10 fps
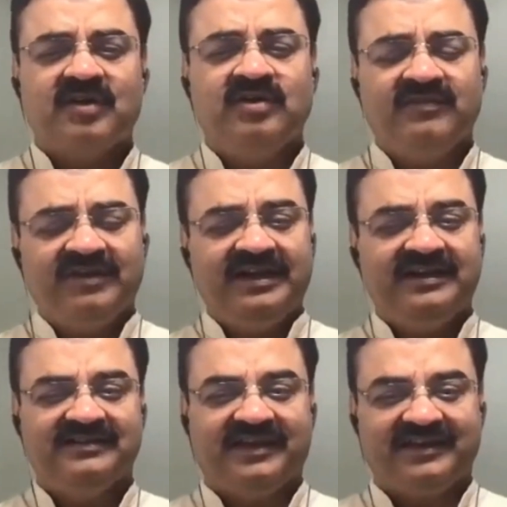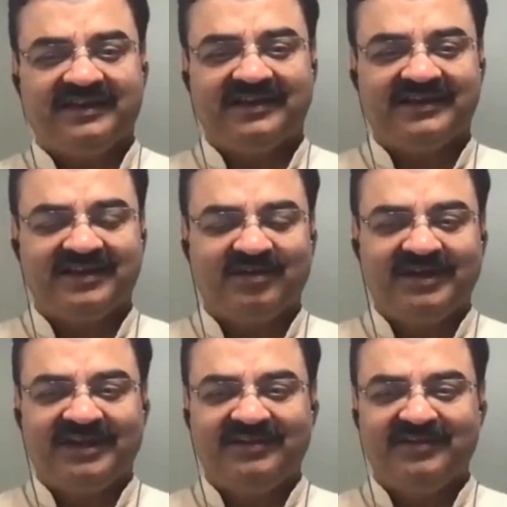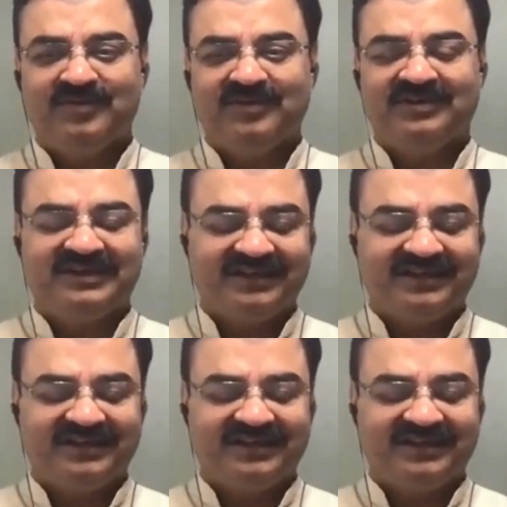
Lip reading: Definitely, yes, I cannot agree more